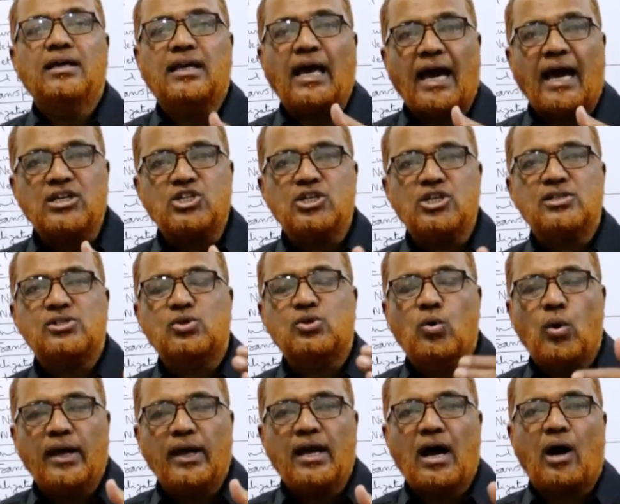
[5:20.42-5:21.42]
cash is
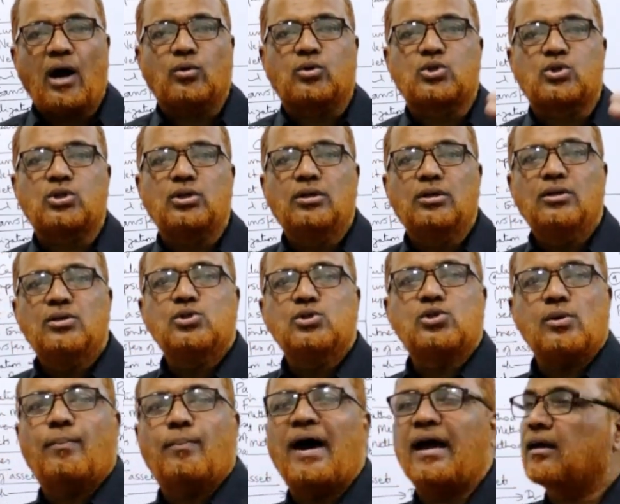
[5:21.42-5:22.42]
going out
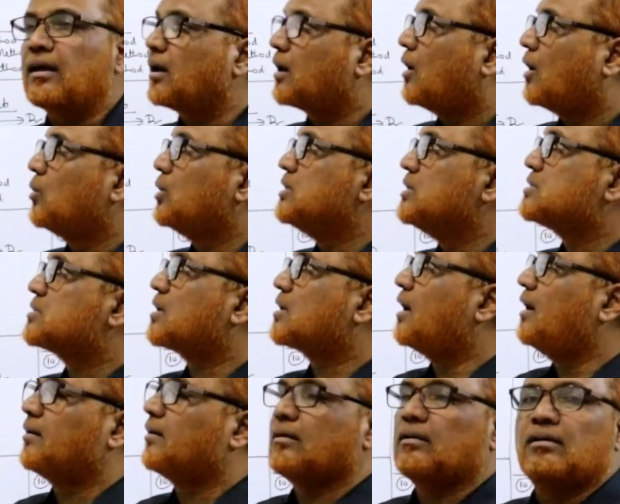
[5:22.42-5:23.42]
so bank account is
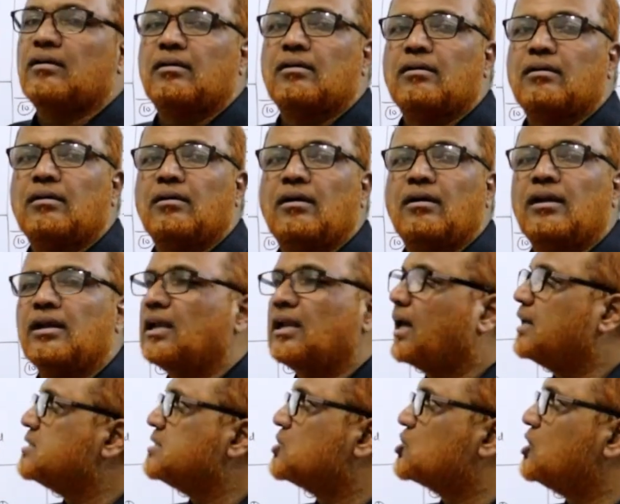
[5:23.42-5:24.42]
created
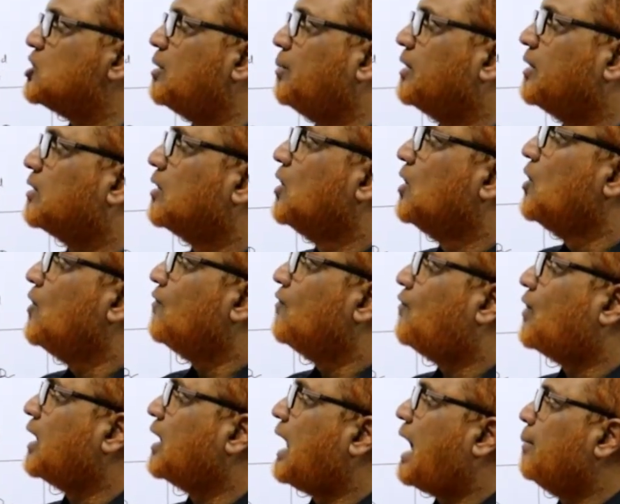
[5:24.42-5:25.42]
realization debit
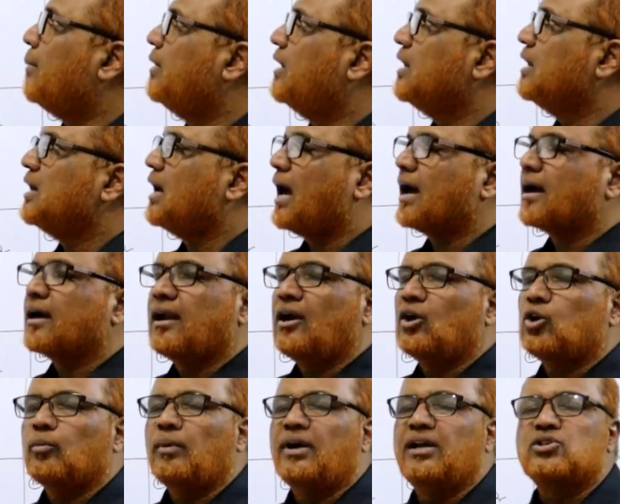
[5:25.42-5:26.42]
for liability
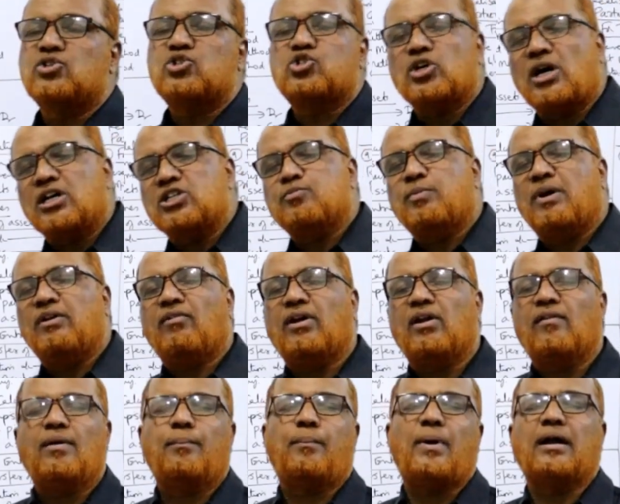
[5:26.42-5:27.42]
agreed to be discharged by
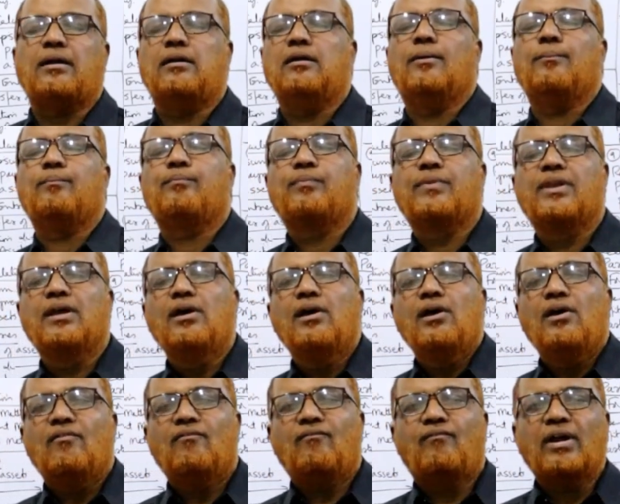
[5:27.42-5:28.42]
one of the partner
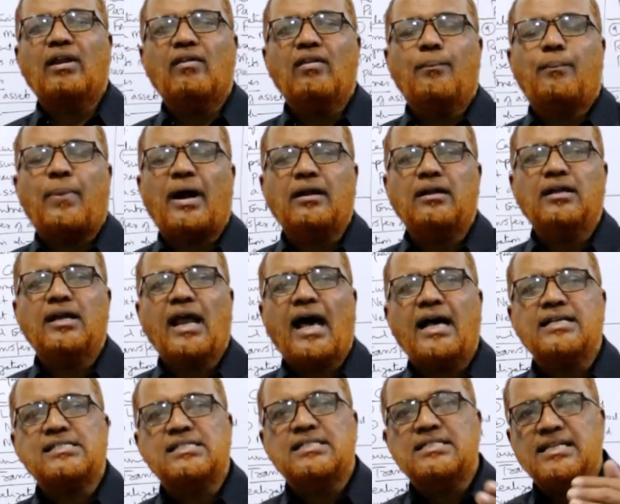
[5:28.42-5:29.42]
one of the partner
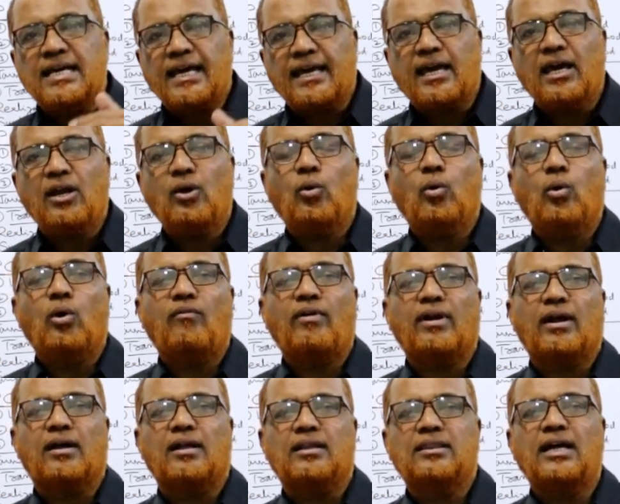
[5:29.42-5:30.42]
has taken
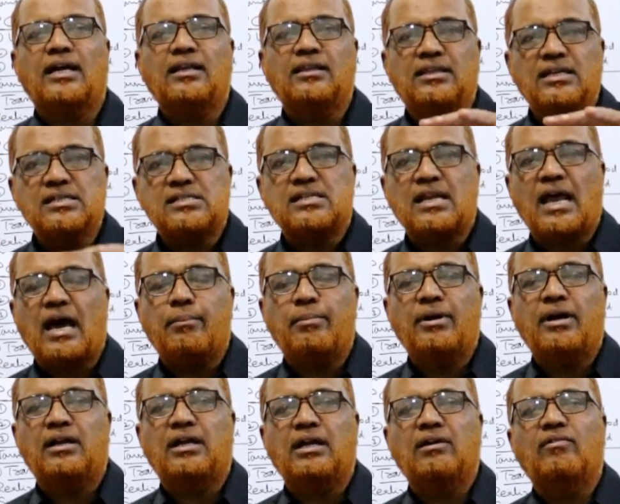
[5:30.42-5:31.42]
over that this
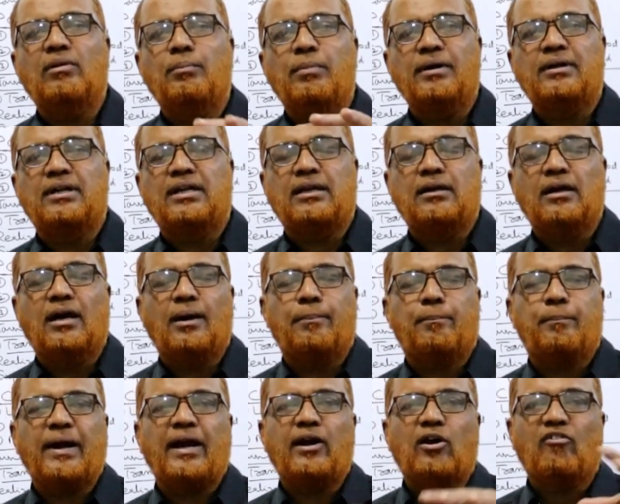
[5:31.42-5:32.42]
liability will be
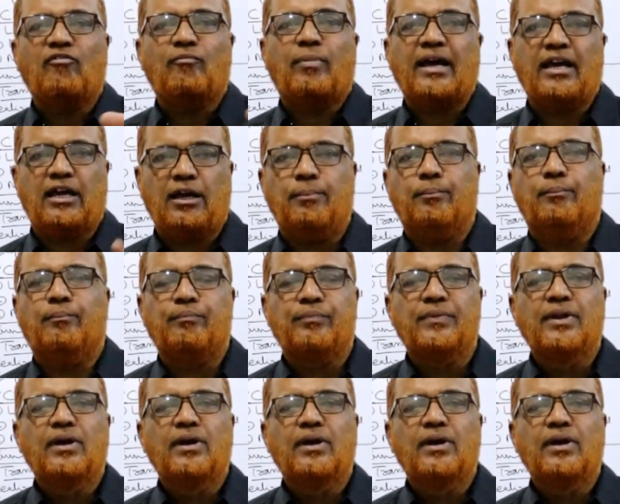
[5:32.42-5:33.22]
uh, paid off by him